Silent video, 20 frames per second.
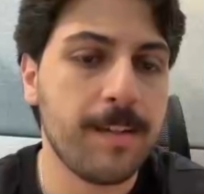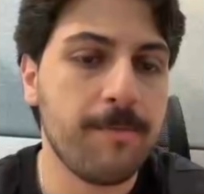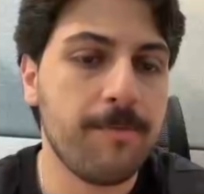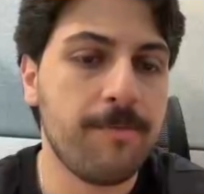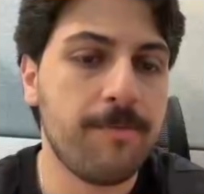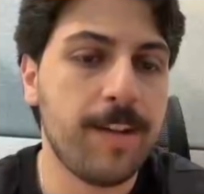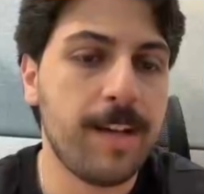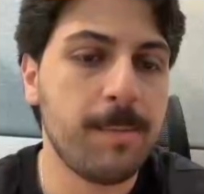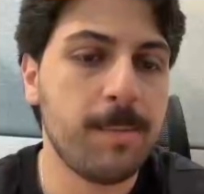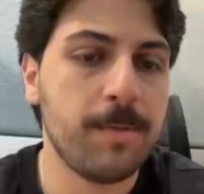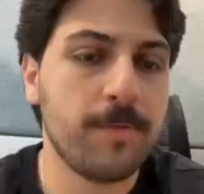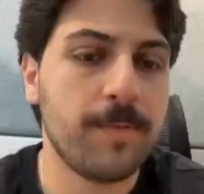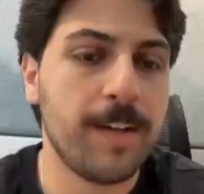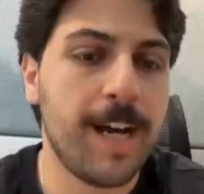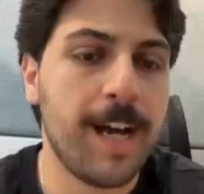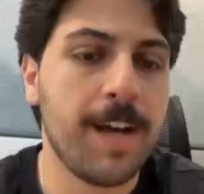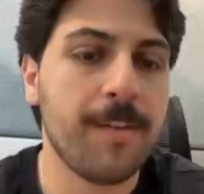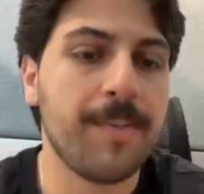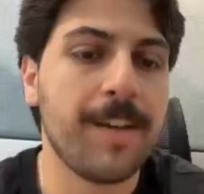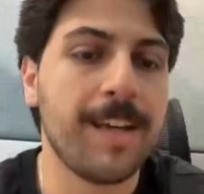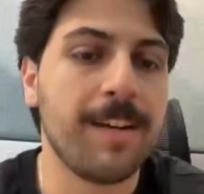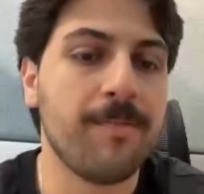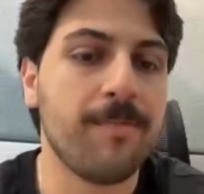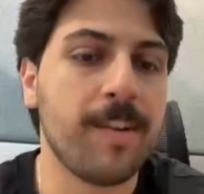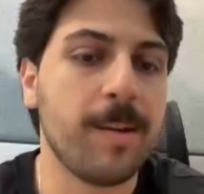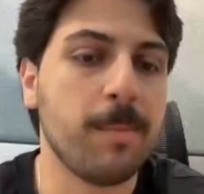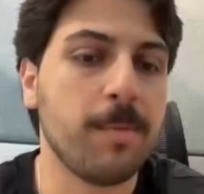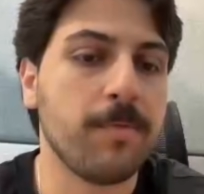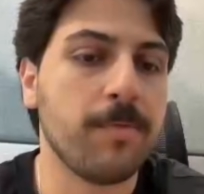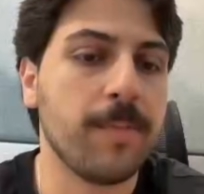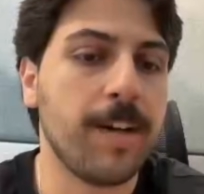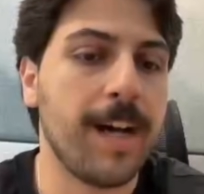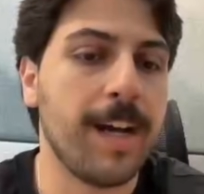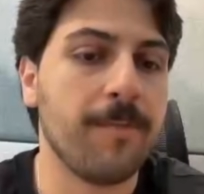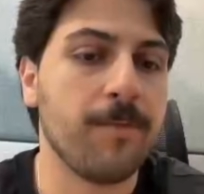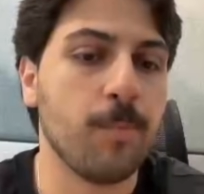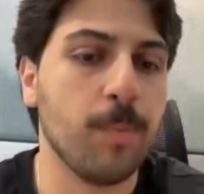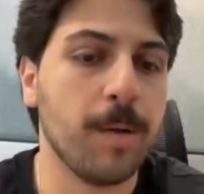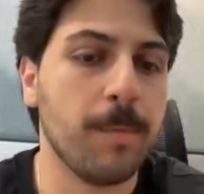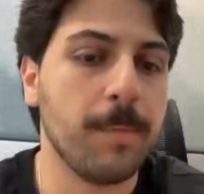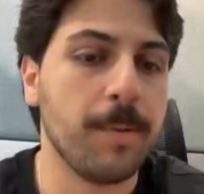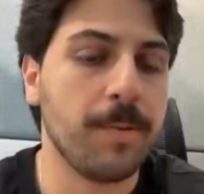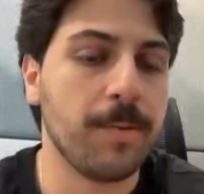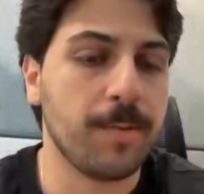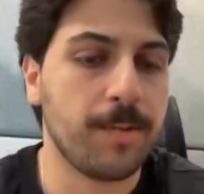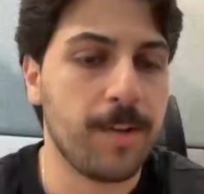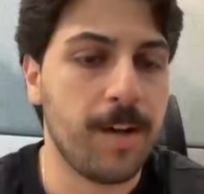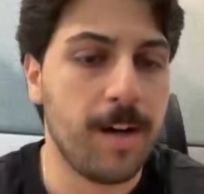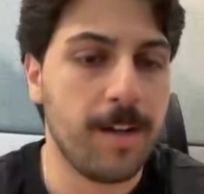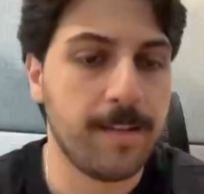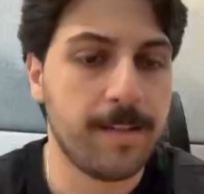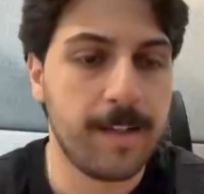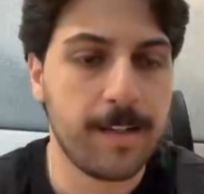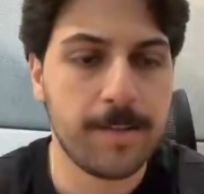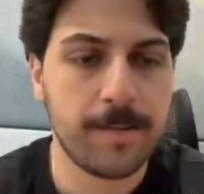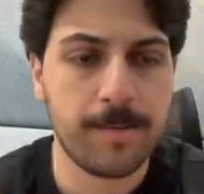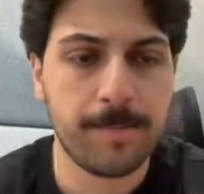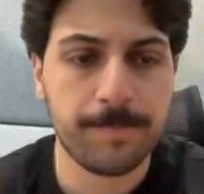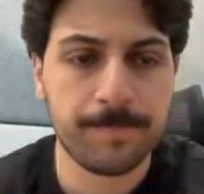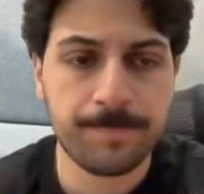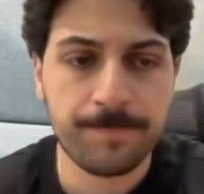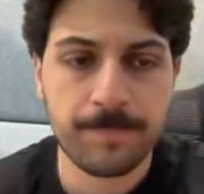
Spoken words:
Fable 5 and Fable 5 1 million context.